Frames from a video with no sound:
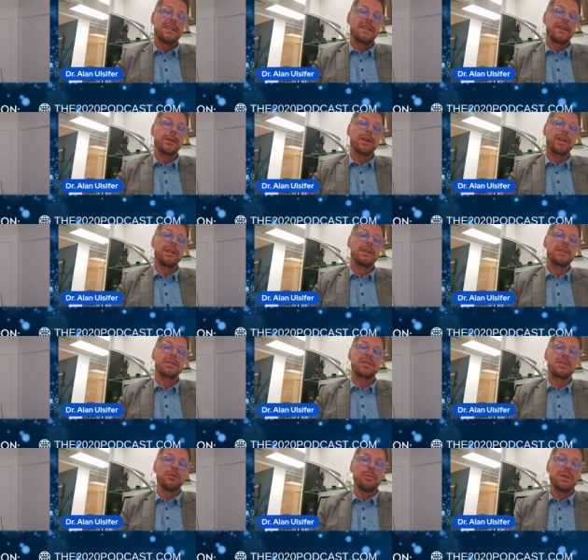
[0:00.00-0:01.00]
they're gonna
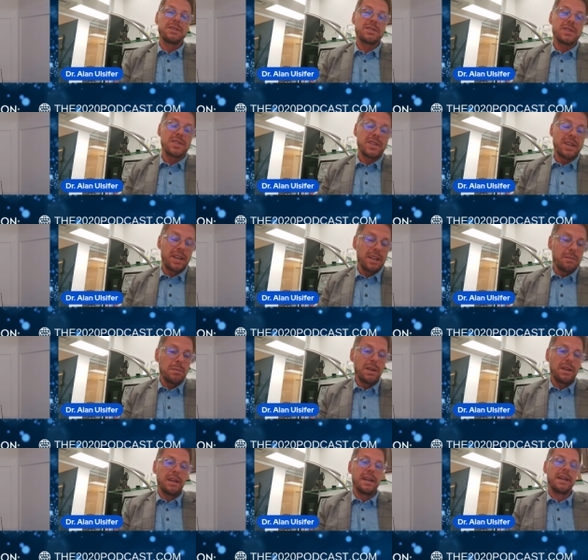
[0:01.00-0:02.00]
assume it's the
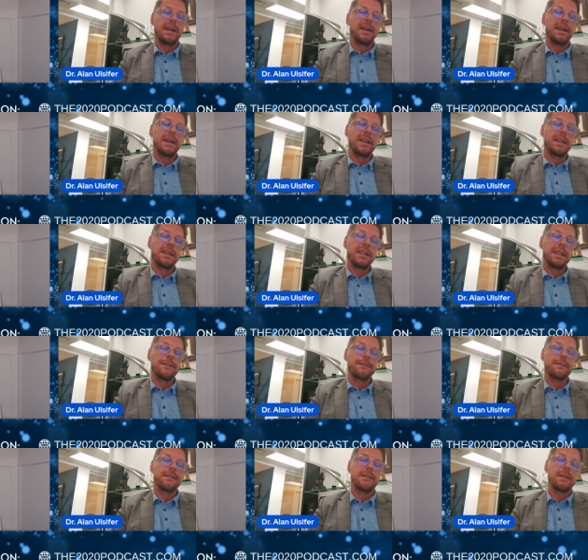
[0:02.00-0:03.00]
same. And
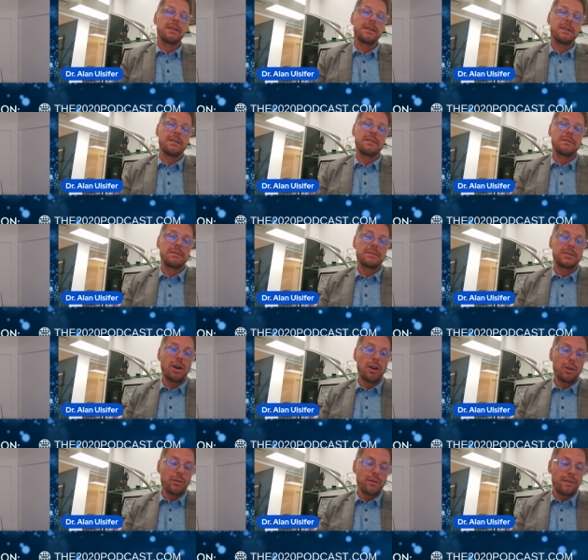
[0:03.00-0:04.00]
if the
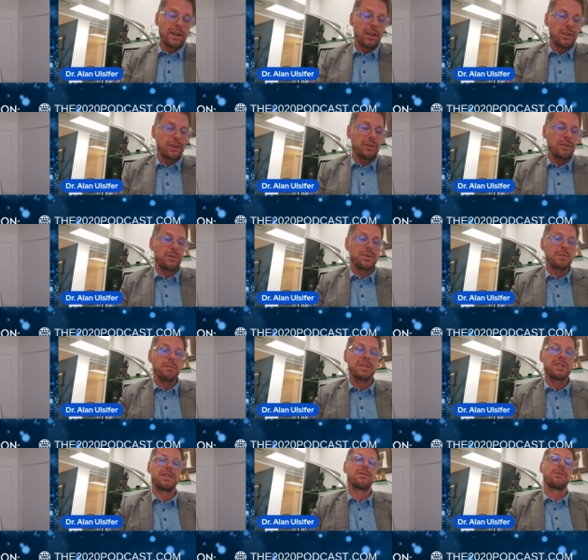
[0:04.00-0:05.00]
dollar value is
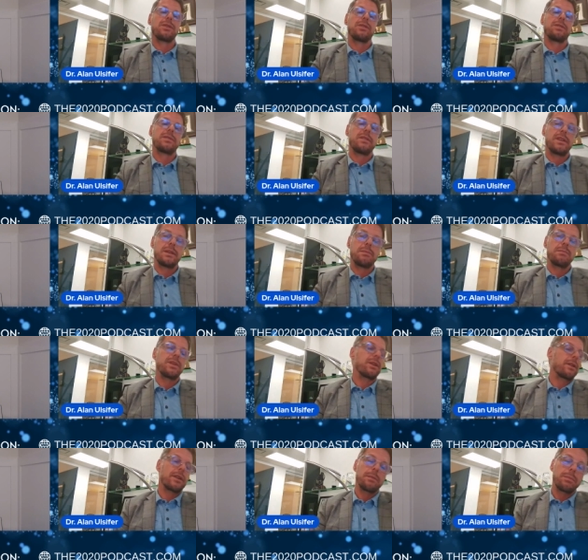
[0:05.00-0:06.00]
material to them,
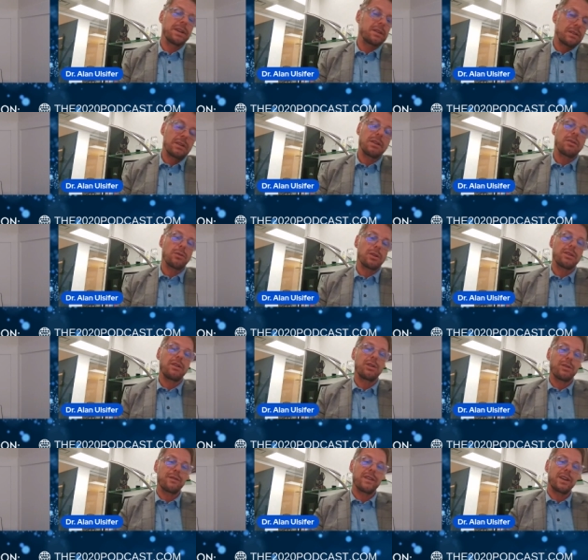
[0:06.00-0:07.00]
they're gonna pick the lower
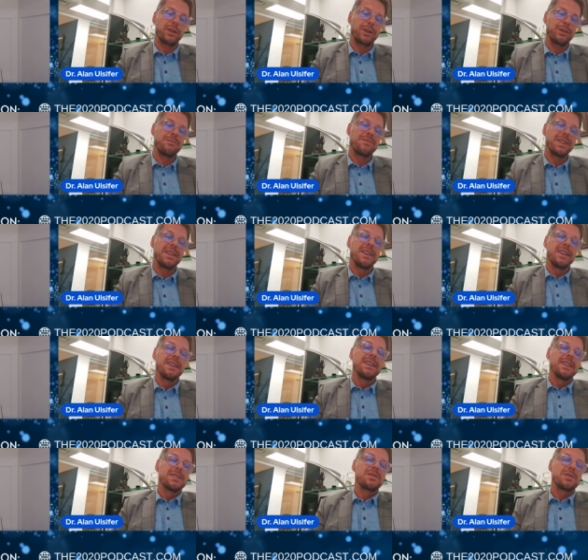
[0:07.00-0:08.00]
dollar value.
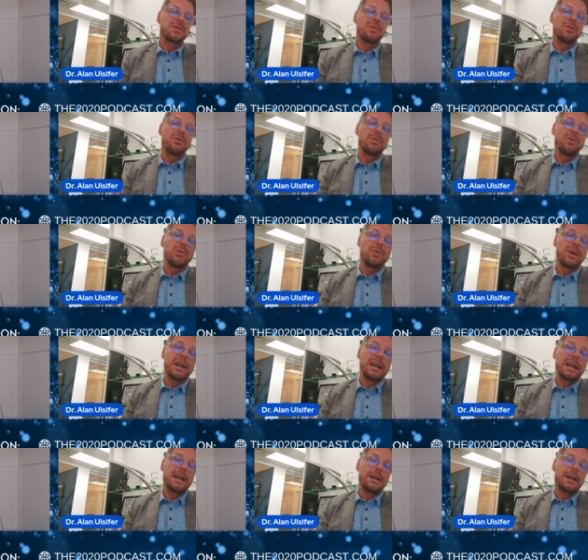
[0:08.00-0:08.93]
So